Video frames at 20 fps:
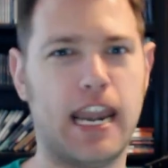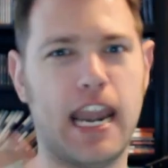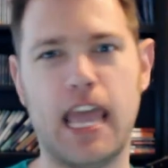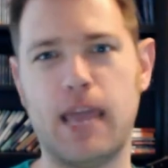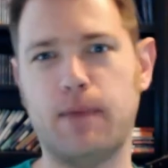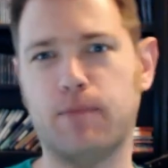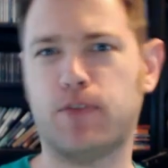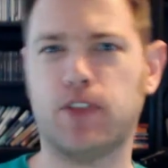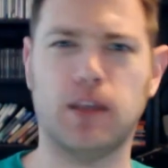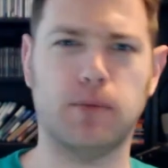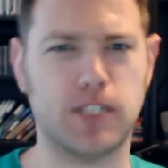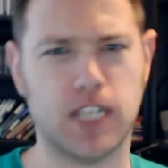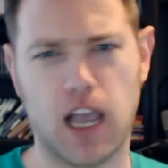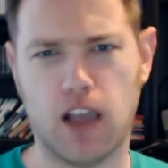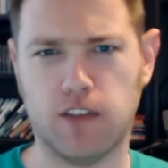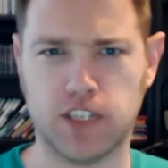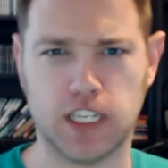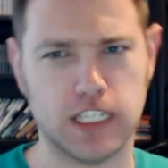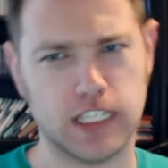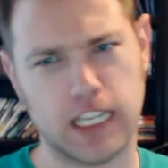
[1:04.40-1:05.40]
a name for
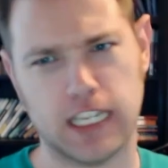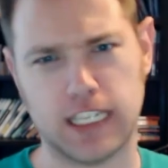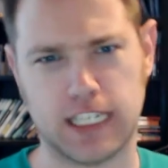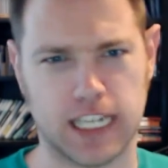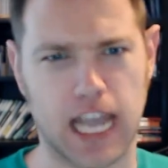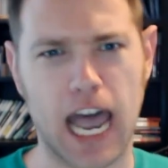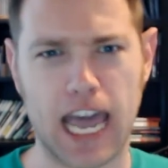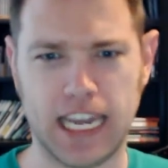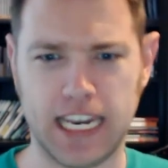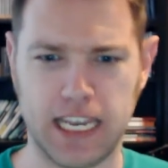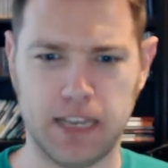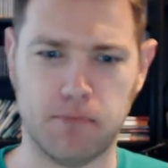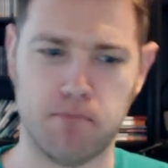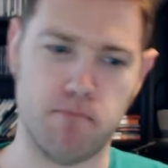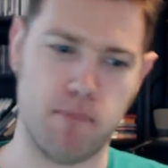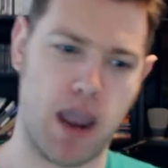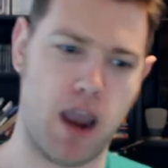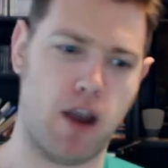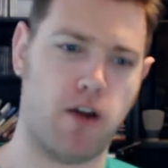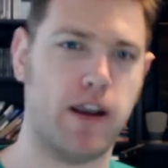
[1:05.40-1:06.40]
themselves in society
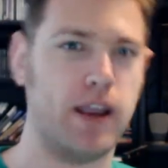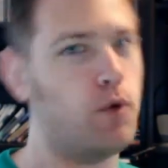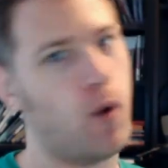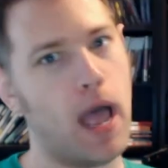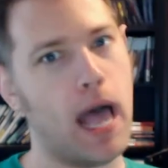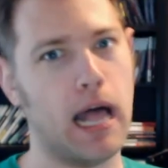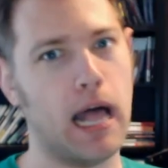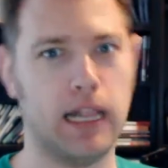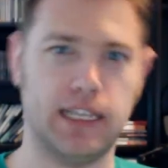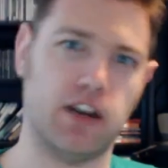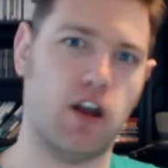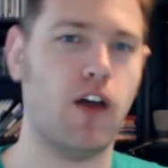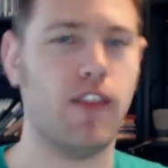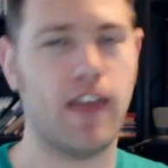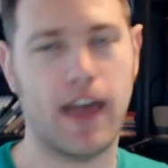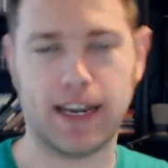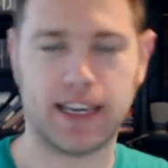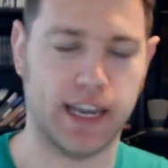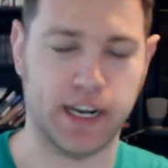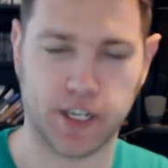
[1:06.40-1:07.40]
and marry well and all
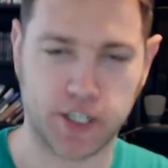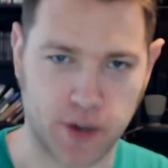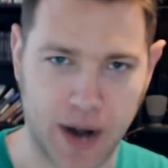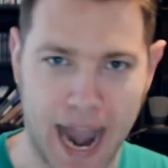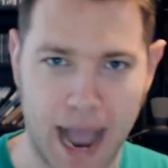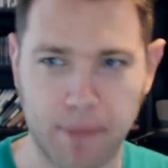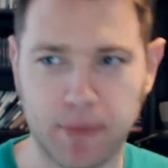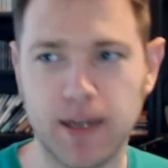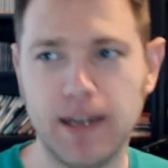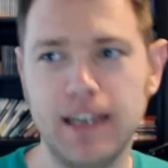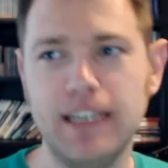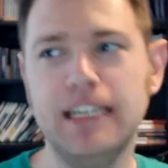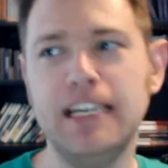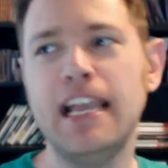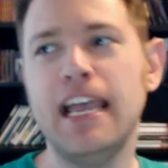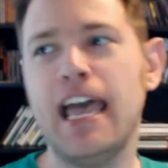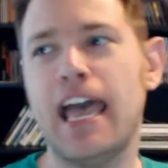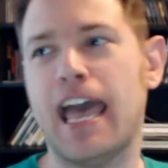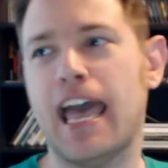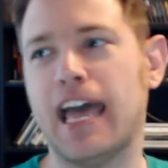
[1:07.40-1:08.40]
that kind of crap.
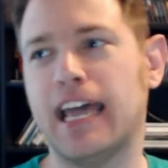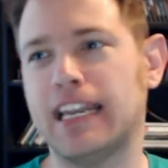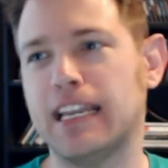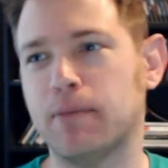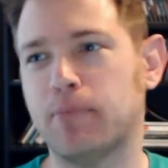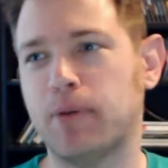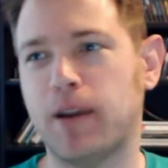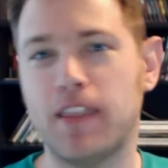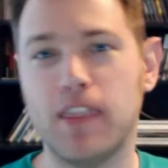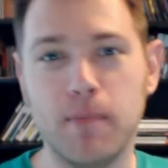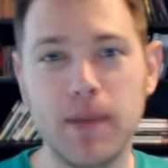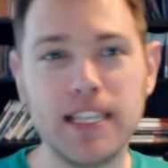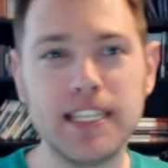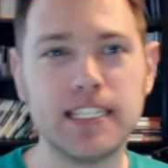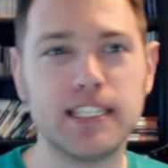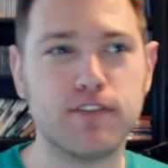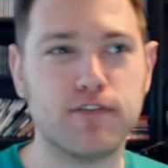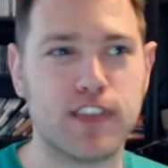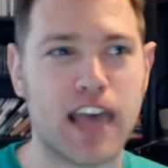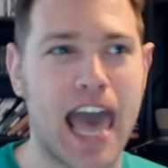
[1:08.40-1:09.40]
And but in the
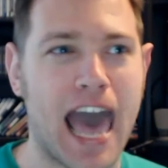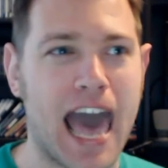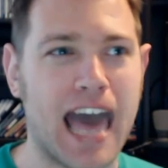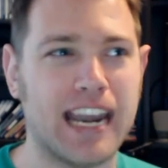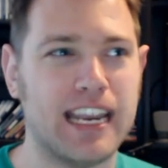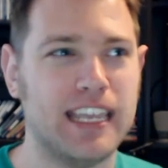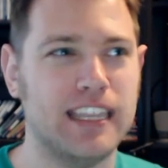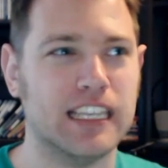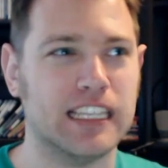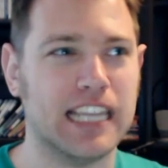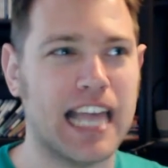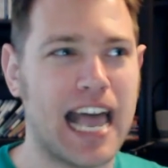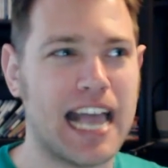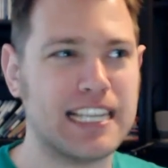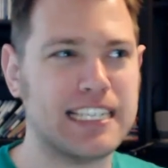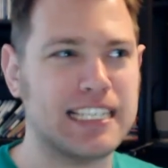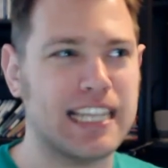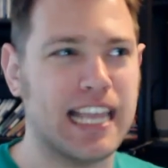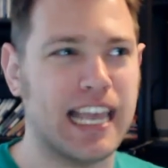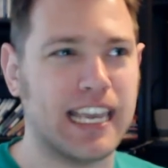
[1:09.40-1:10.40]
midst of that, in the
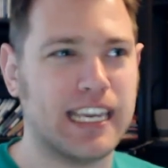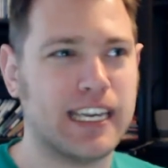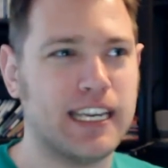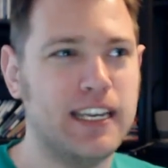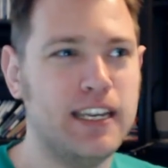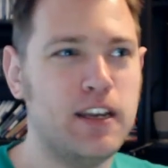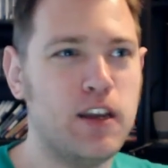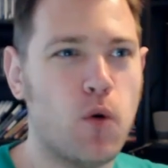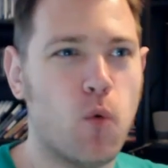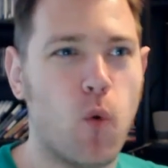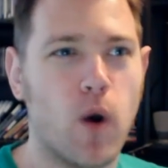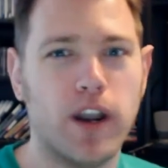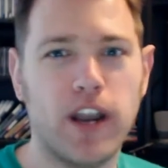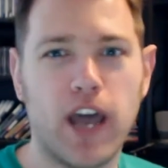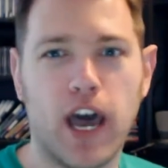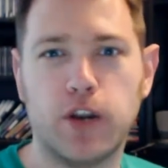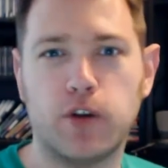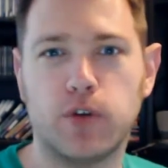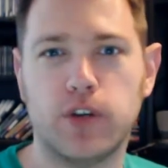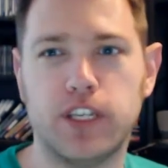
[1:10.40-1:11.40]
last like
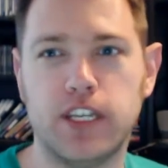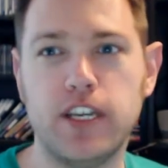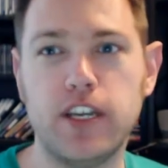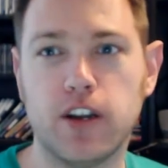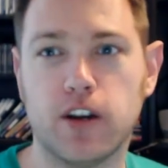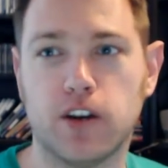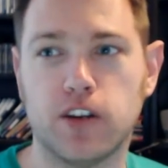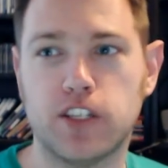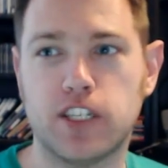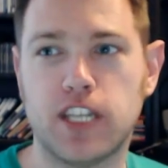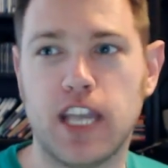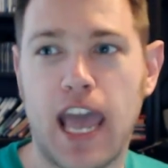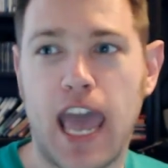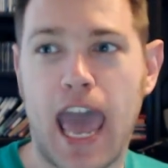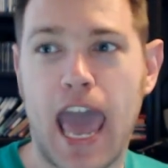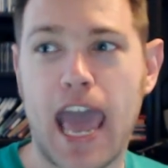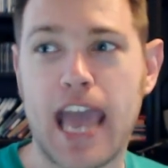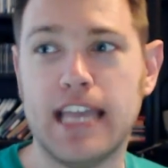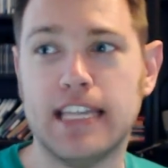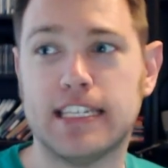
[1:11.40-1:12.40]
100 years,
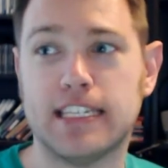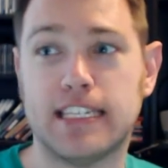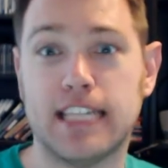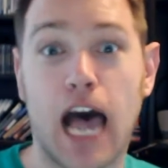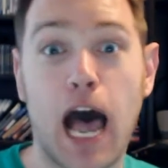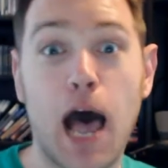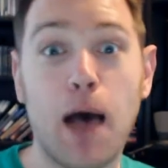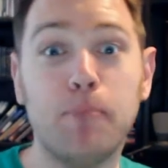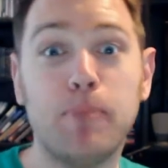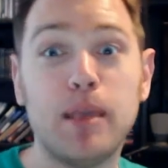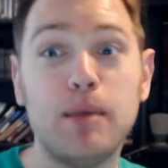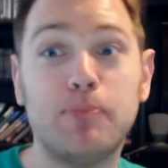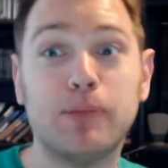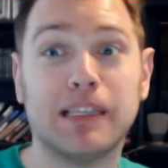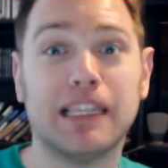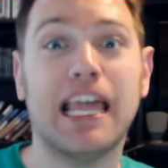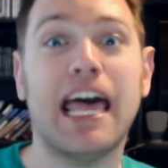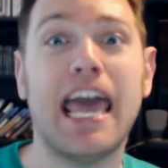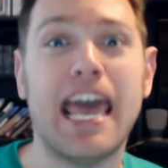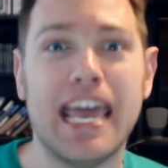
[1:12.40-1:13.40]
a zombie
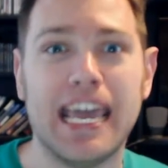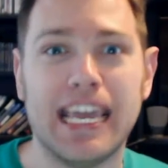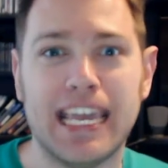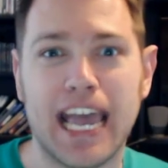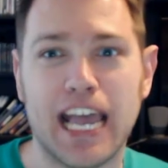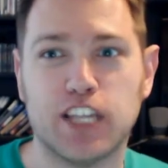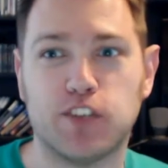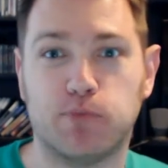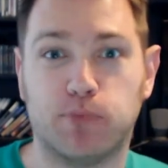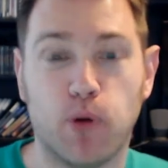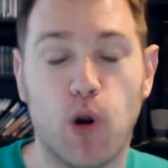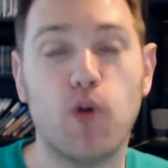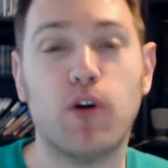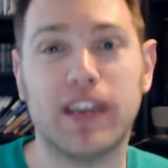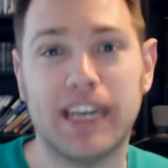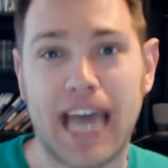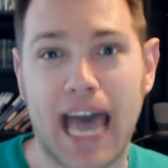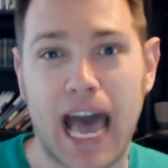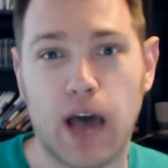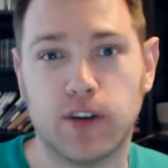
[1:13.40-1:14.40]
plague has
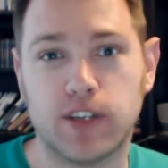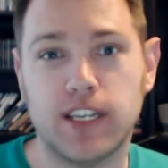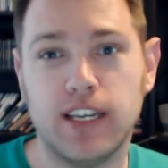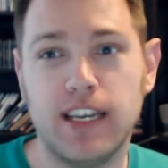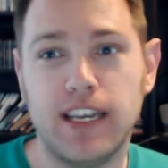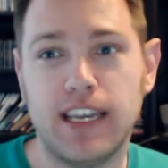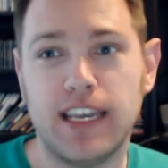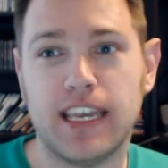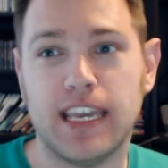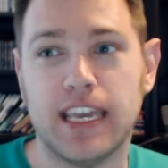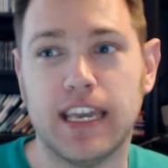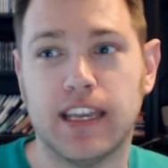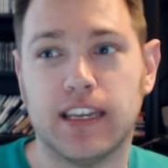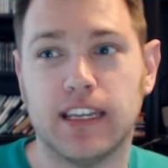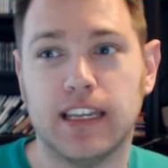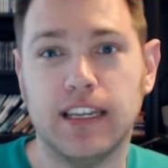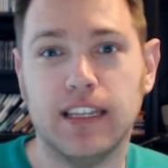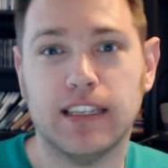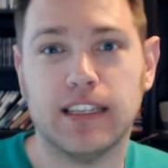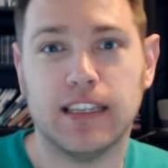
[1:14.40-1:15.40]
broken out
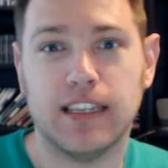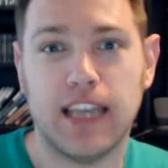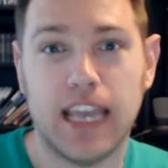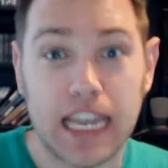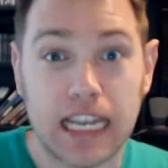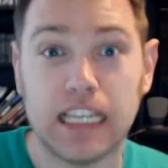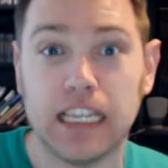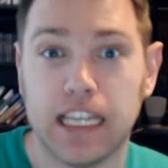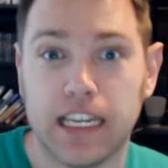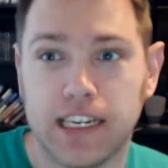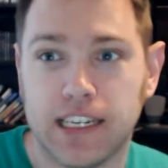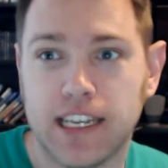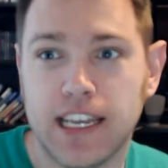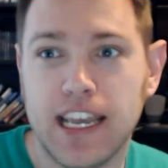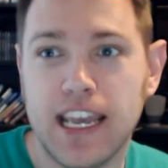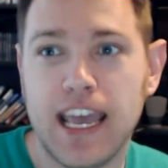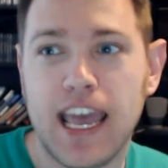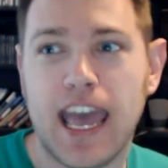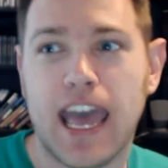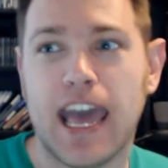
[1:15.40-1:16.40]
in England.
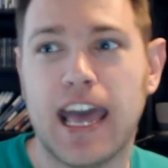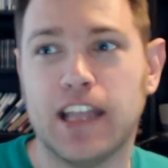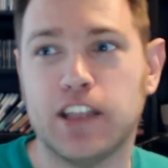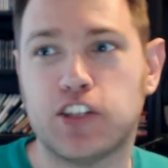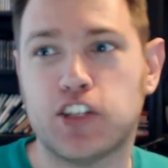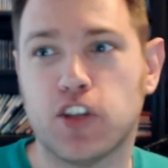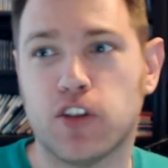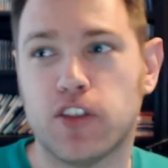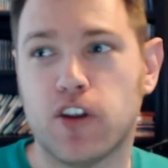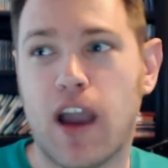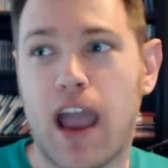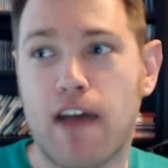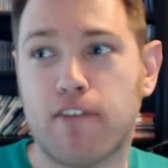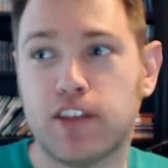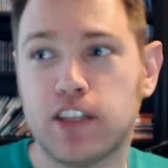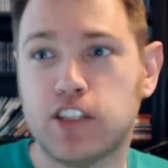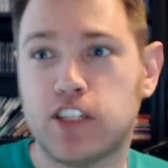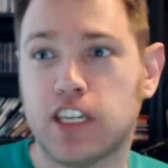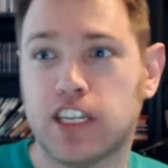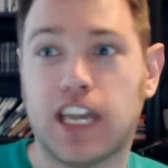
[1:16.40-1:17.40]
And so they're
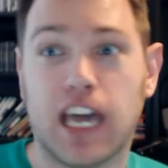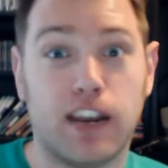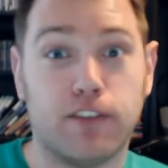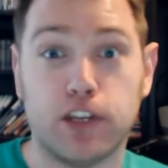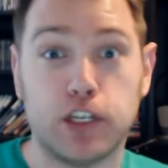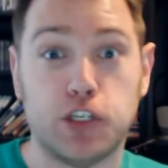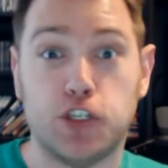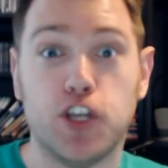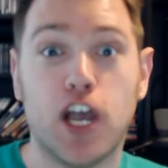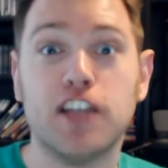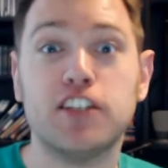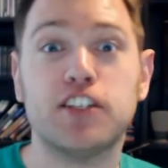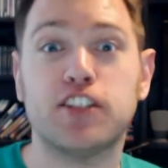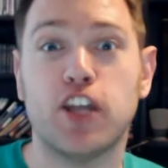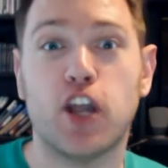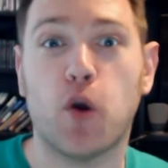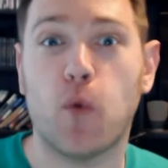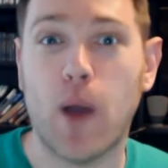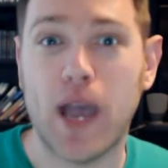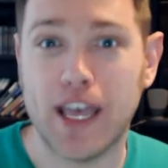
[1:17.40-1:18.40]
having to kind of adjust
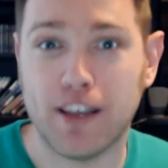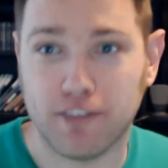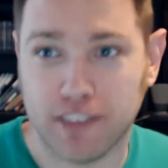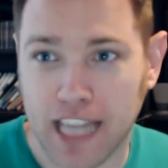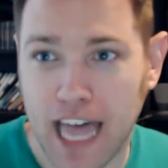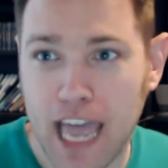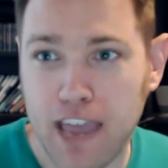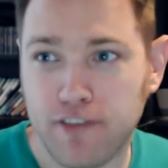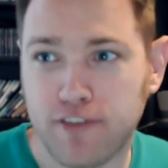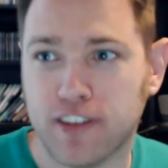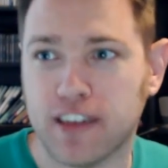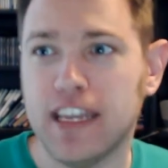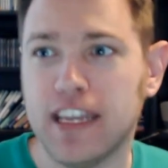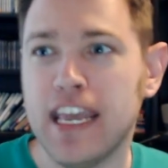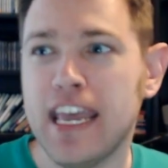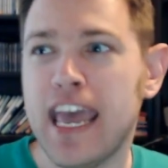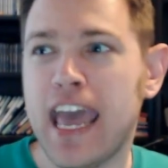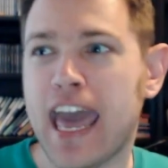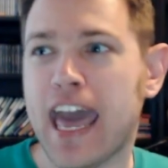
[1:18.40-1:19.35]
their way of life and